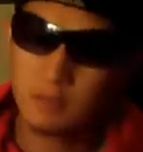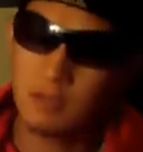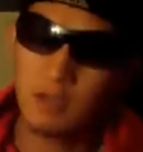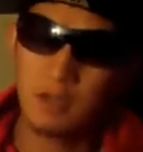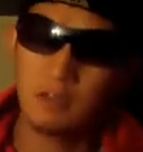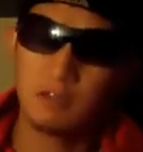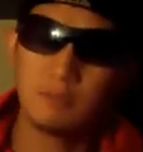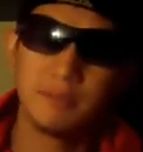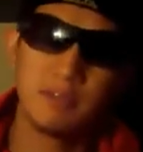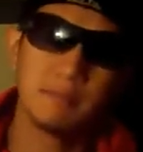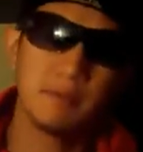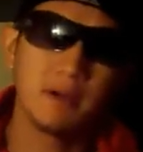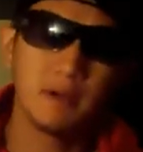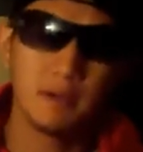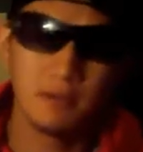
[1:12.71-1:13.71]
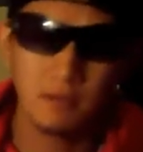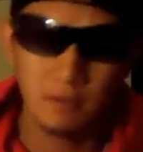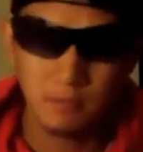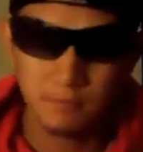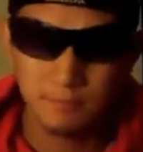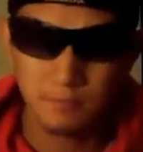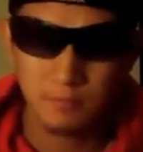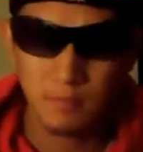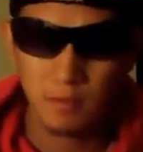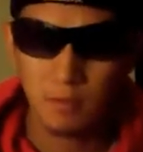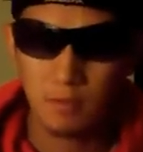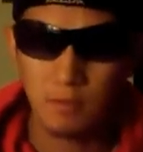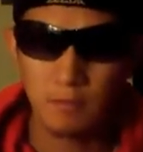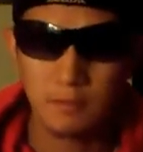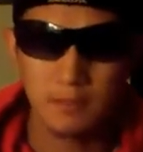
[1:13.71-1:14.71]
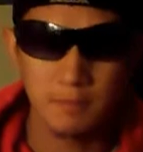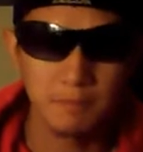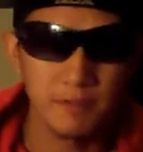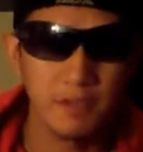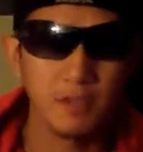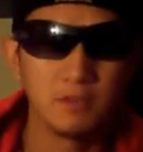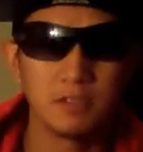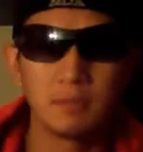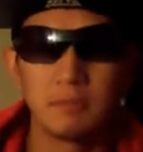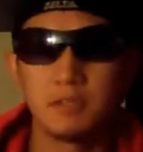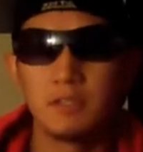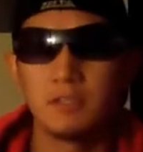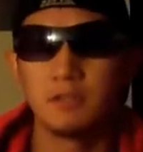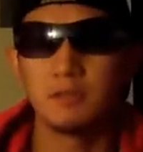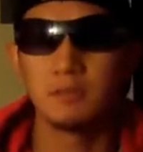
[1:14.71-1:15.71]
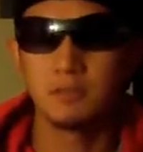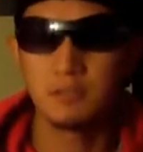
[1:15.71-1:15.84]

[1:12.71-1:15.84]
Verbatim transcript: talk a little bit about some videos I'm going to do.